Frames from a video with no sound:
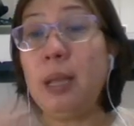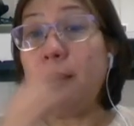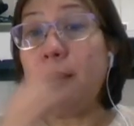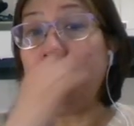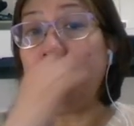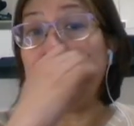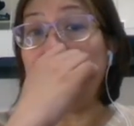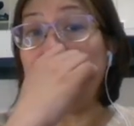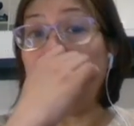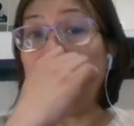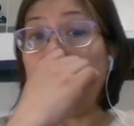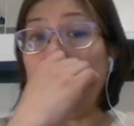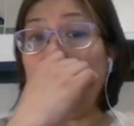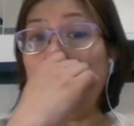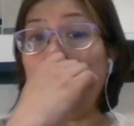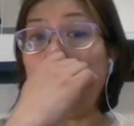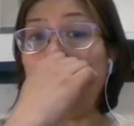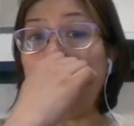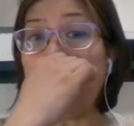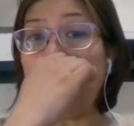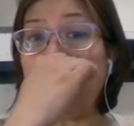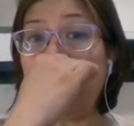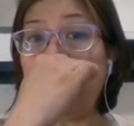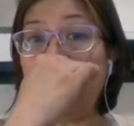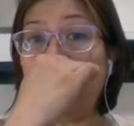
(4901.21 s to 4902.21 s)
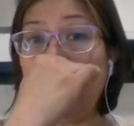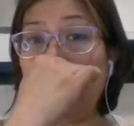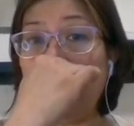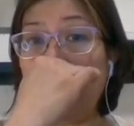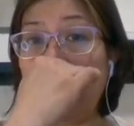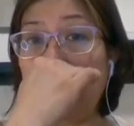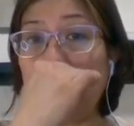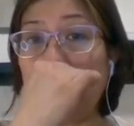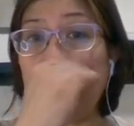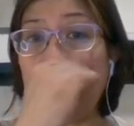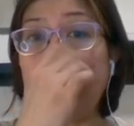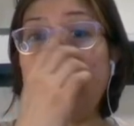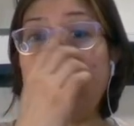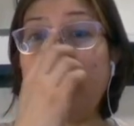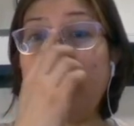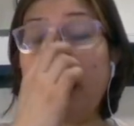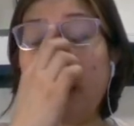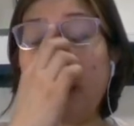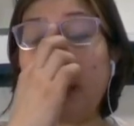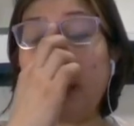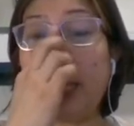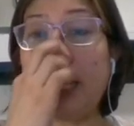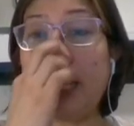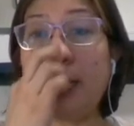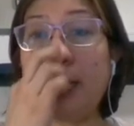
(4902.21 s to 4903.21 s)
So if a generator can
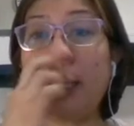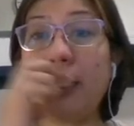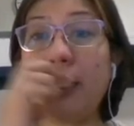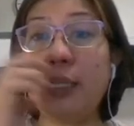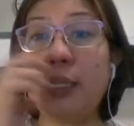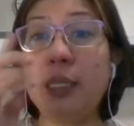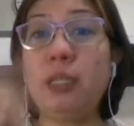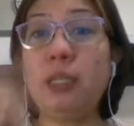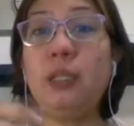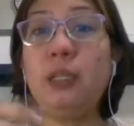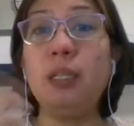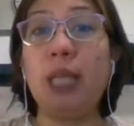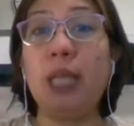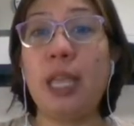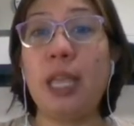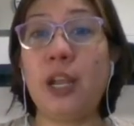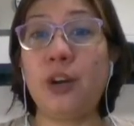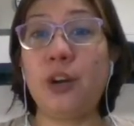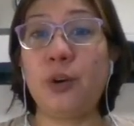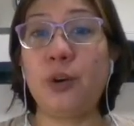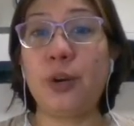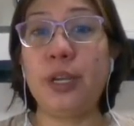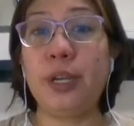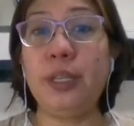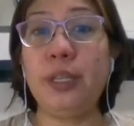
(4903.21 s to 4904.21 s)
detect a single error,